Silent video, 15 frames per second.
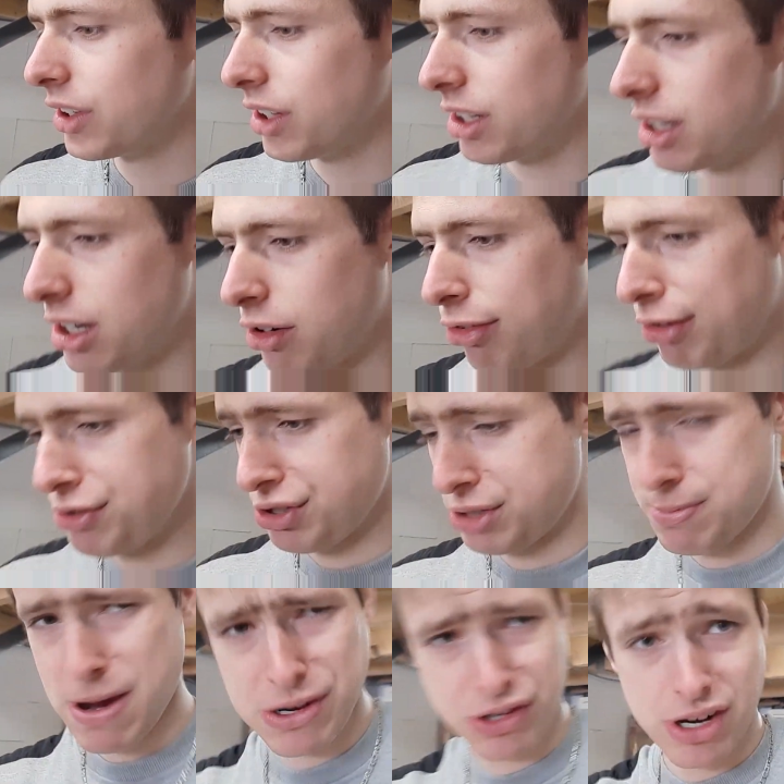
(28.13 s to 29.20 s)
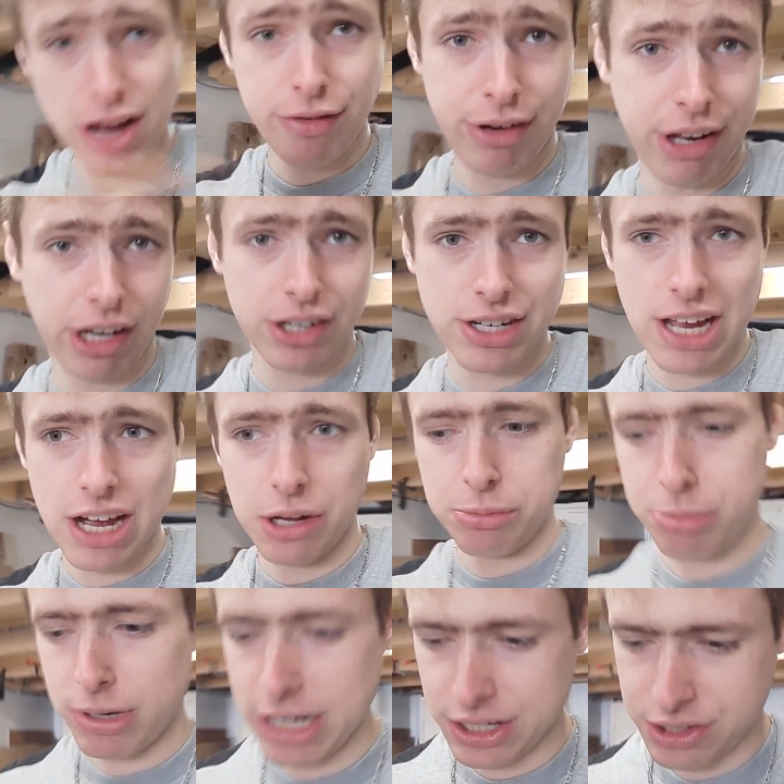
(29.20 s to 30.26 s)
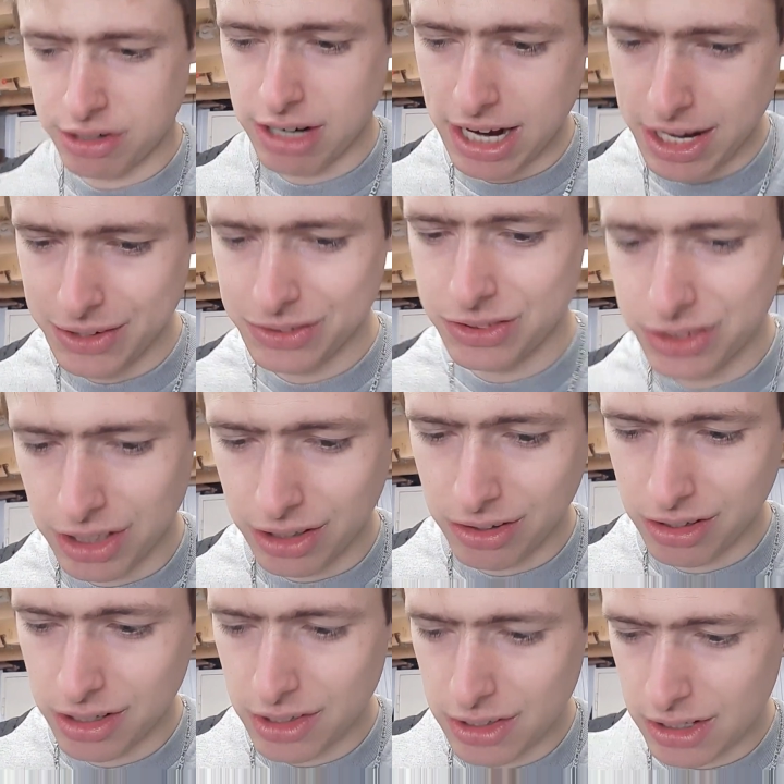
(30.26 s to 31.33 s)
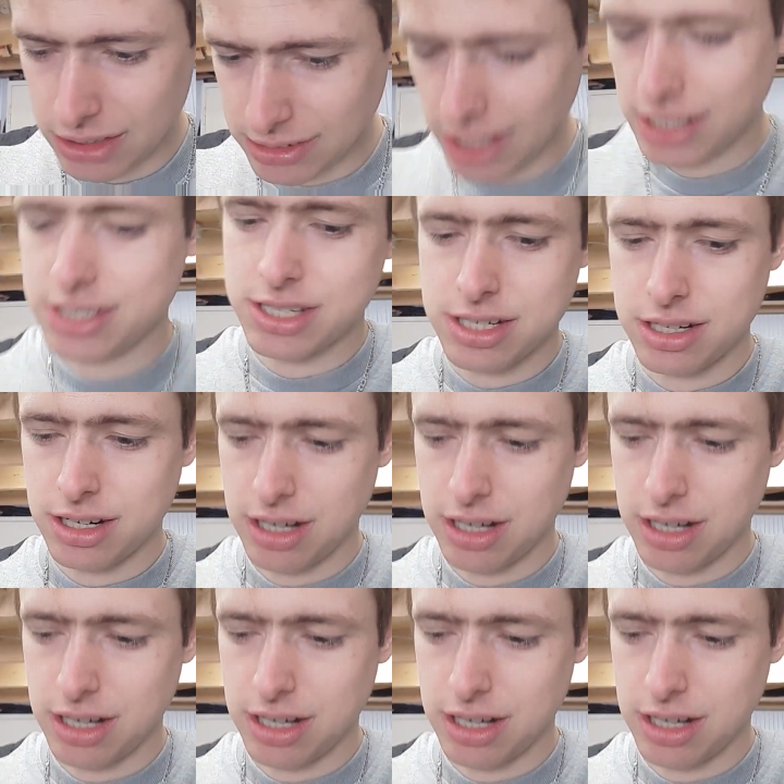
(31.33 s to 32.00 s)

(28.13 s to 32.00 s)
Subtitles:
front suspension, everything is out, brakes are out, so that's